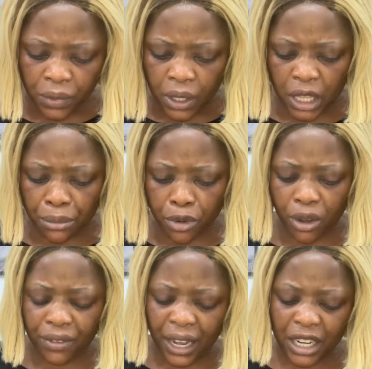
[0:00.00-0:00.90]
in the book
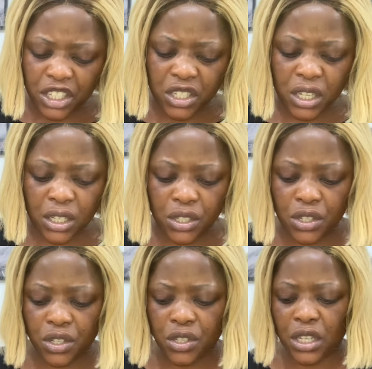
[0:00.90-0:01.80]
of
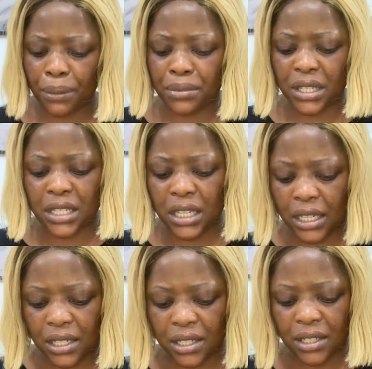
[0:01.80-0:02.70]
Galatians chapter
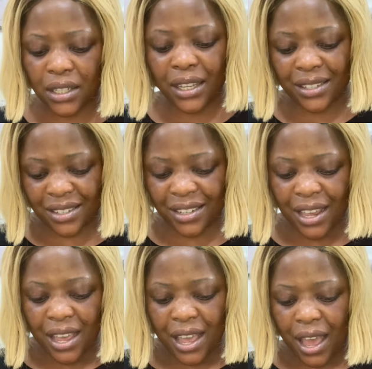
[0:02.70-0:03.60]
6, yes,
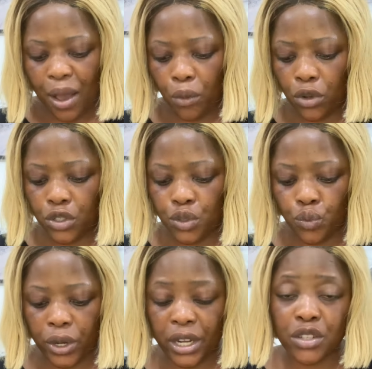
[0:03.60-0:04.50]
I want to
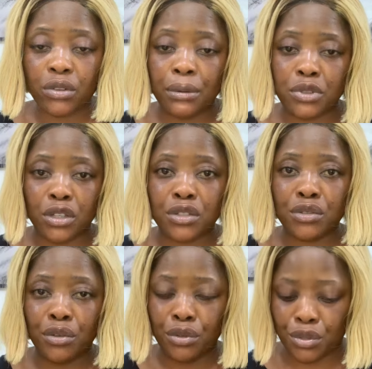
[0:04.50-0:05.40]
read the scriptures
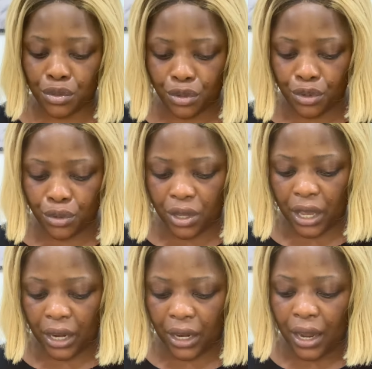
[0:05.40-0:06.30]
to you so you
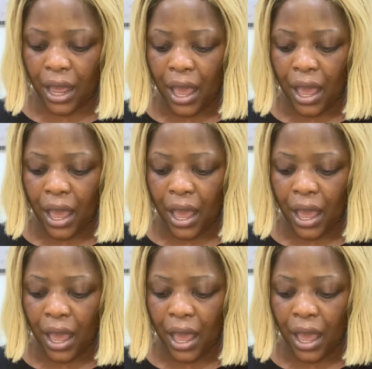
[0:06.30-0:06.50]
can